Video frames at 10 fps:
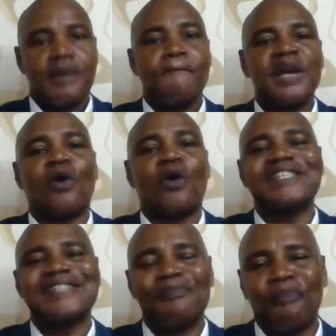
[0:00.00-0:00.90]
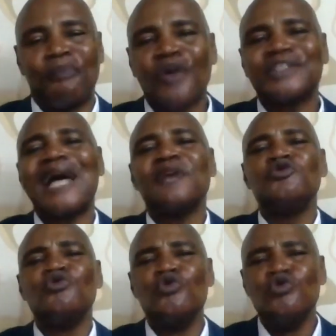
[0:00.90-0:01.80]
because it's important
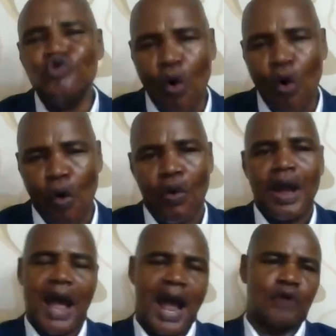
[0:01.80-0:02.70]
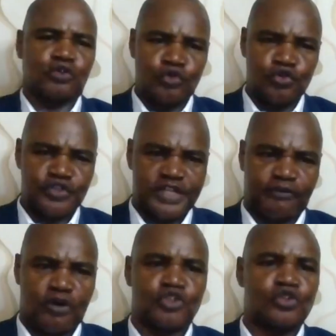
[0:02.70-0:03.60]
you know how to use the
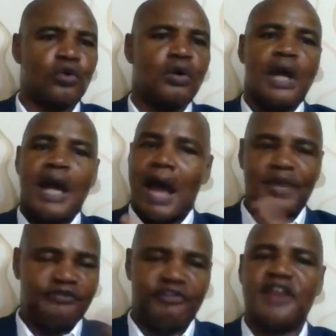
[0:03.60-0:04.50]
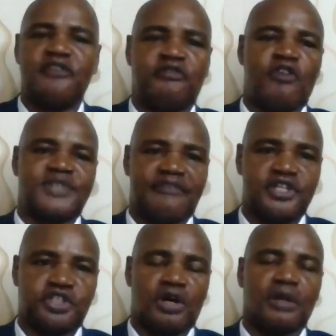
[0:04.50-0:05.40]
fund. So, I mean, very fair
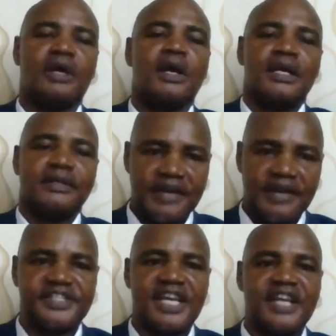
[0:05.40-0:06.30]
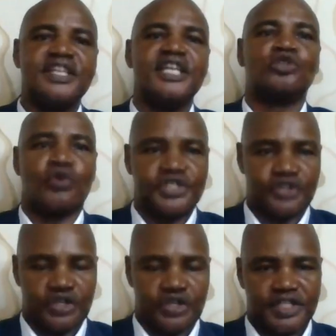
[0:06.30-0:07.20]
observation. There is a need to
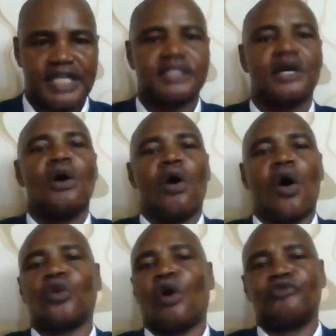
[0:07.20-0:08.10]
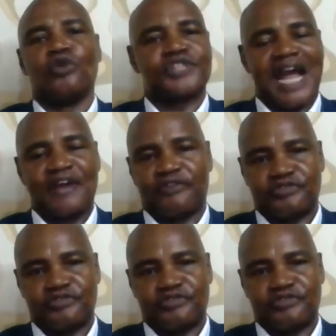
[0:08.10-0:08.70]
resuscitate all of those kind of